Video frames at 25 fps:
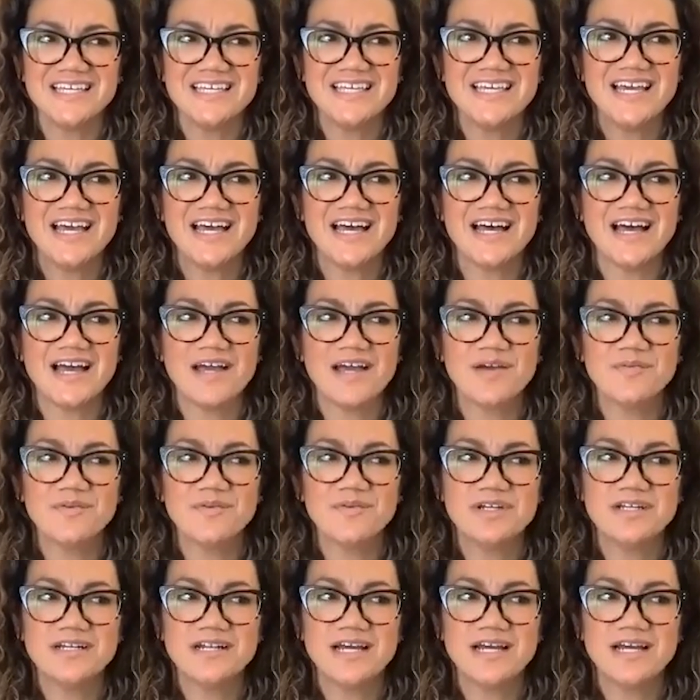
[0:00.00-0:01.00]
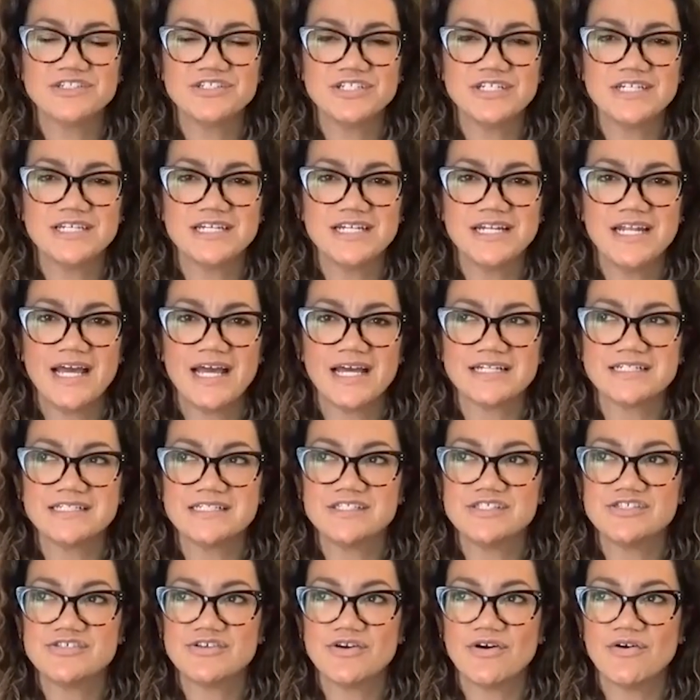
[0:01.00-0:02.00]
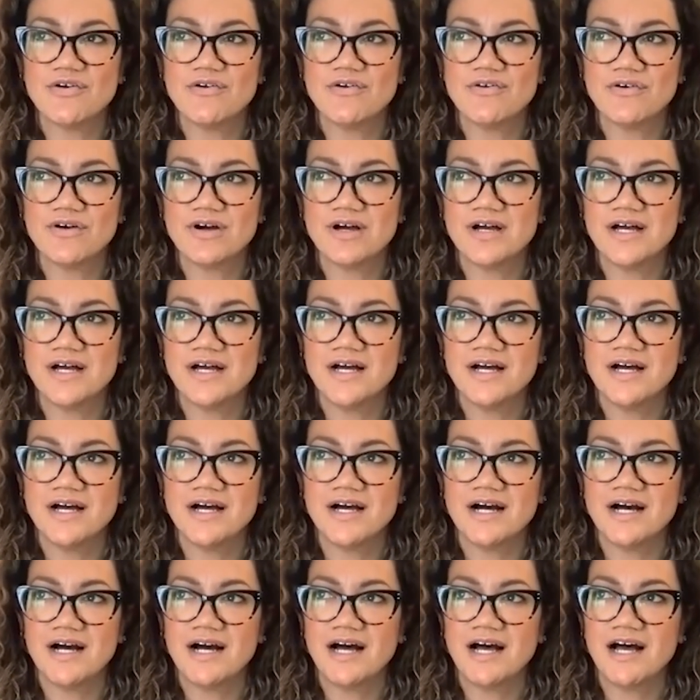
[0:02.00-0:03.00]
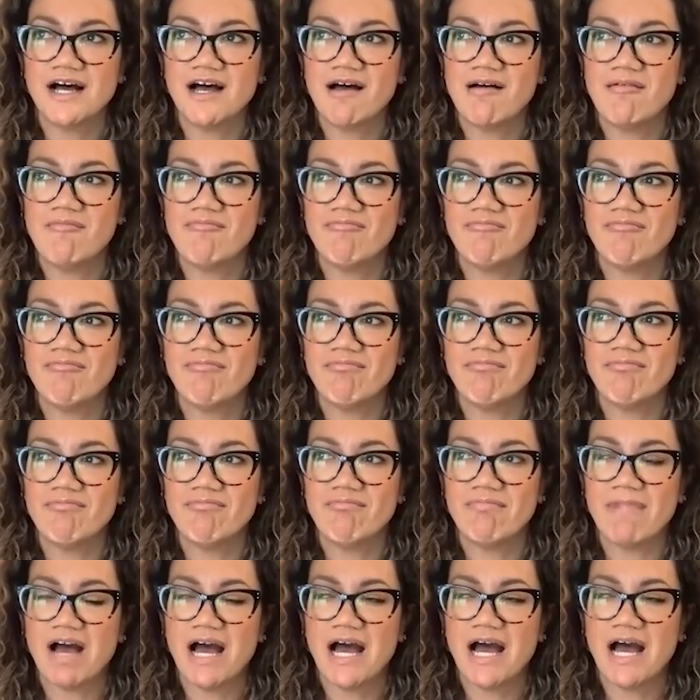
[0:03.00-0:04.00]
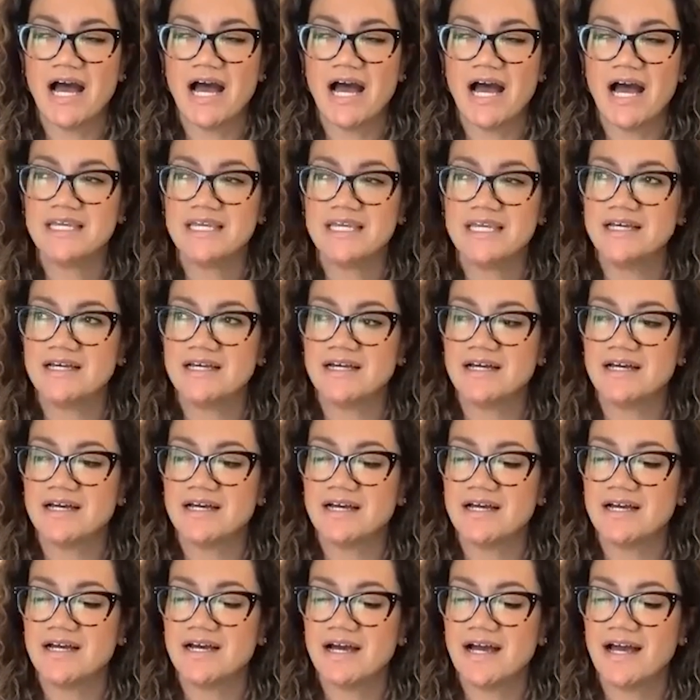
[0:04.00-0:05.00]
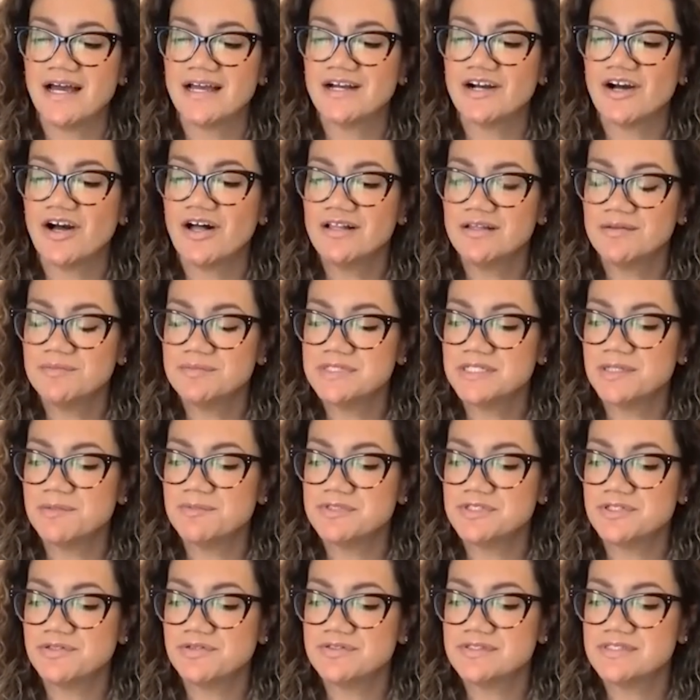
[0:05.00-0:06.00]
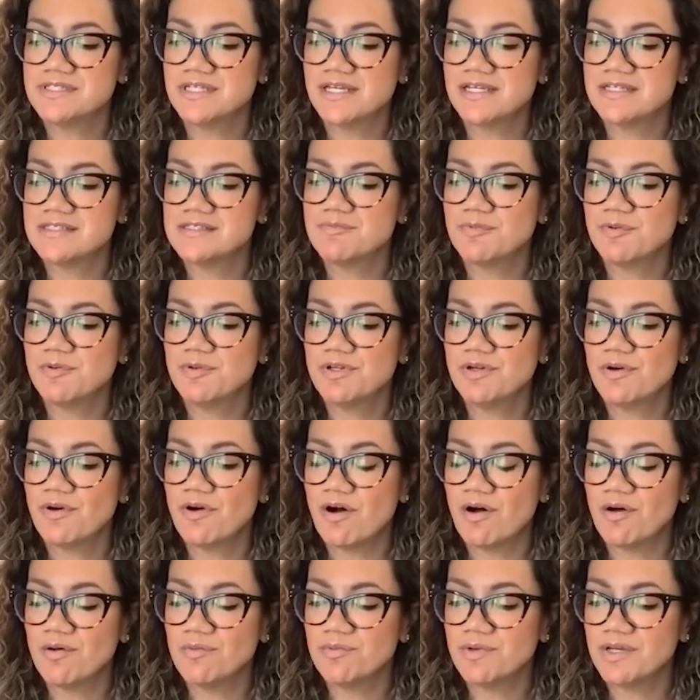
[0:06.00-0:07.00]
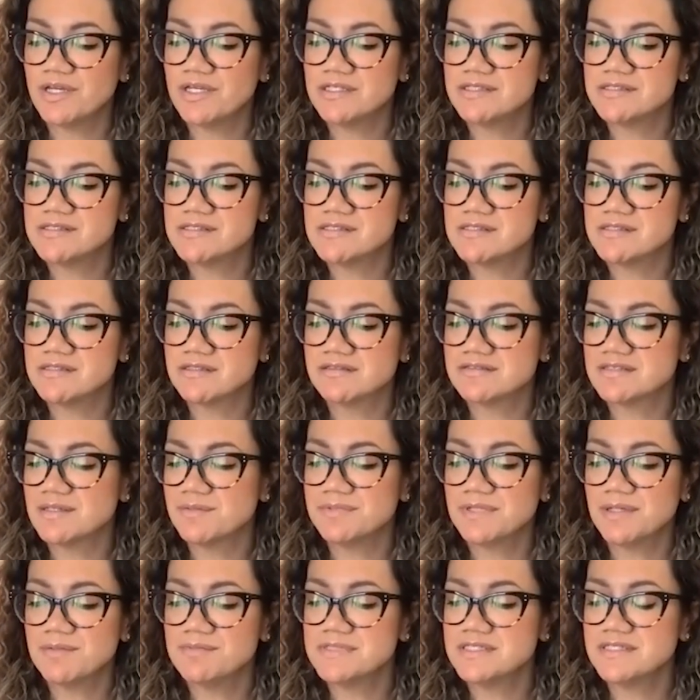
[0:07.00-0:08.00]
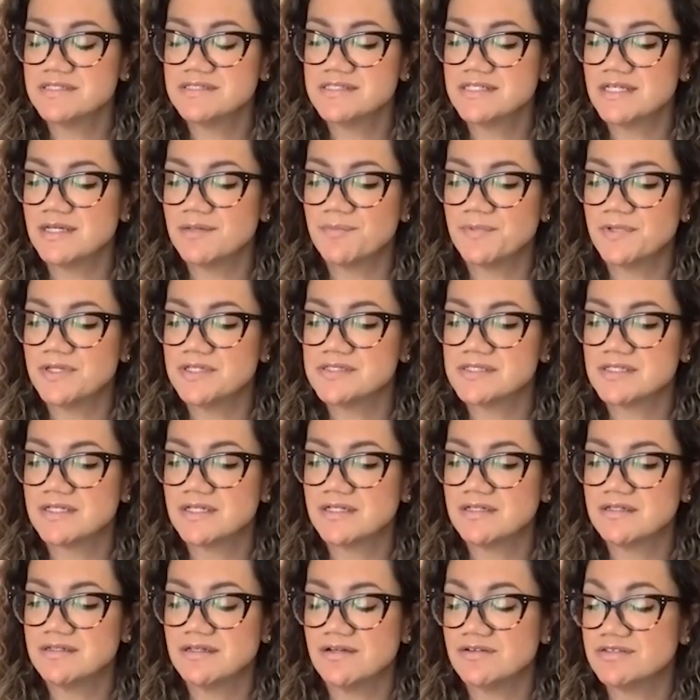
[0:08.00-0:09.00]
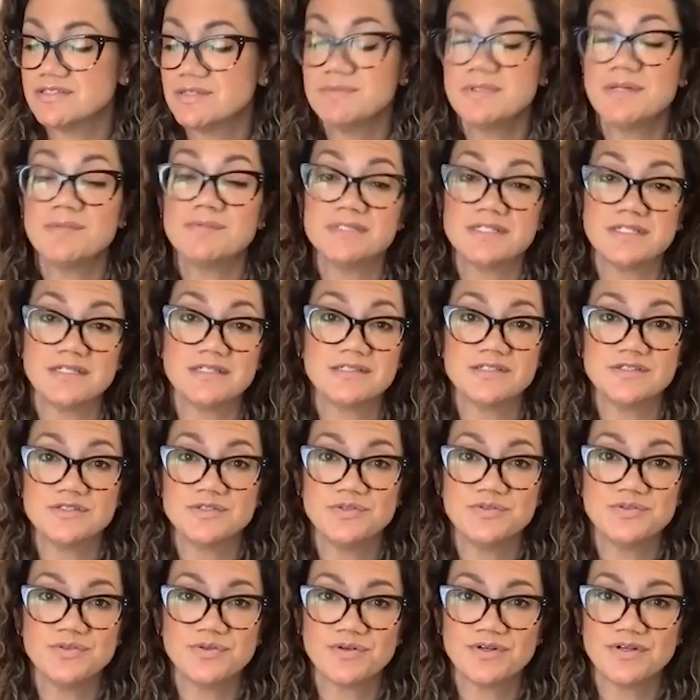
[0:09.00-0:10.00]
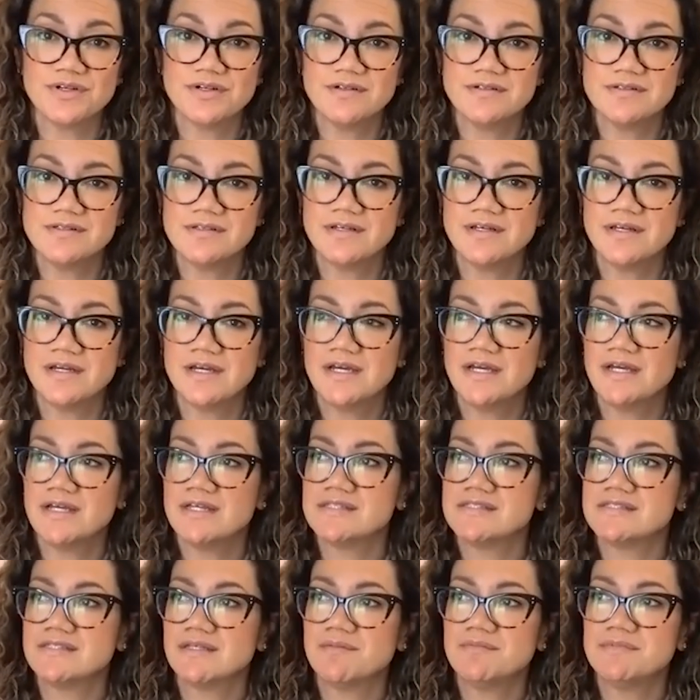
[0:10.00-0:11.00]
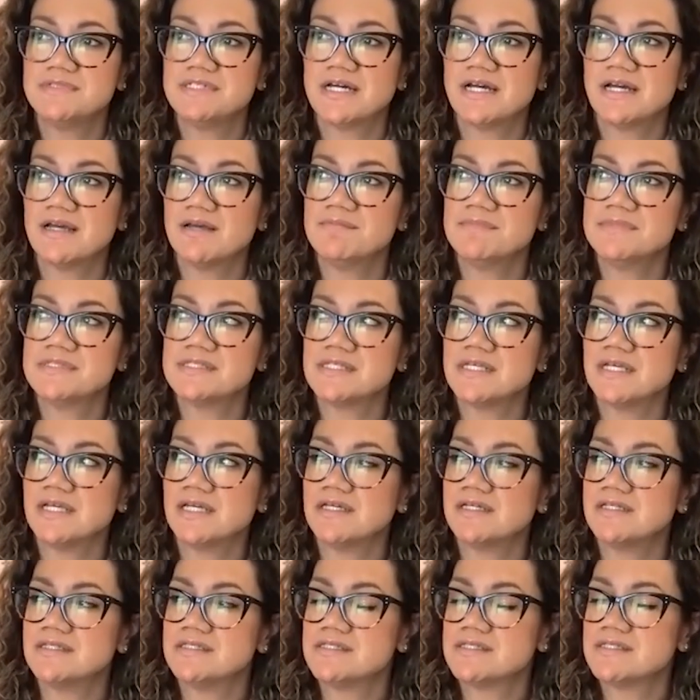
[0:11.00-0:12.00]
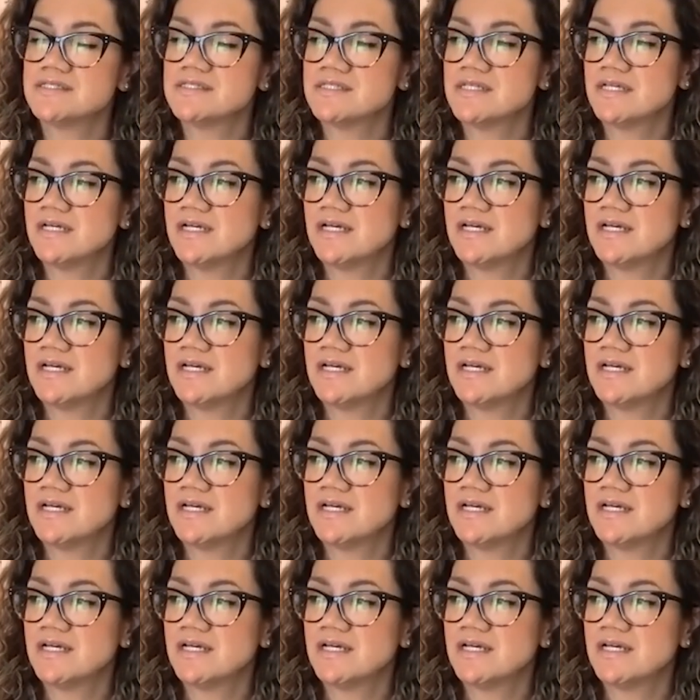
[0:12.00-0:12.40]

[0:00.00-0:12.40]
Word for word: yeah. yeah. I wanted to actually connect. And so, um, I, I call them tip Tuesdays, but we don't always, sometimes the tip isn't, you know, sometimes it is a tutorial. Sometimes it's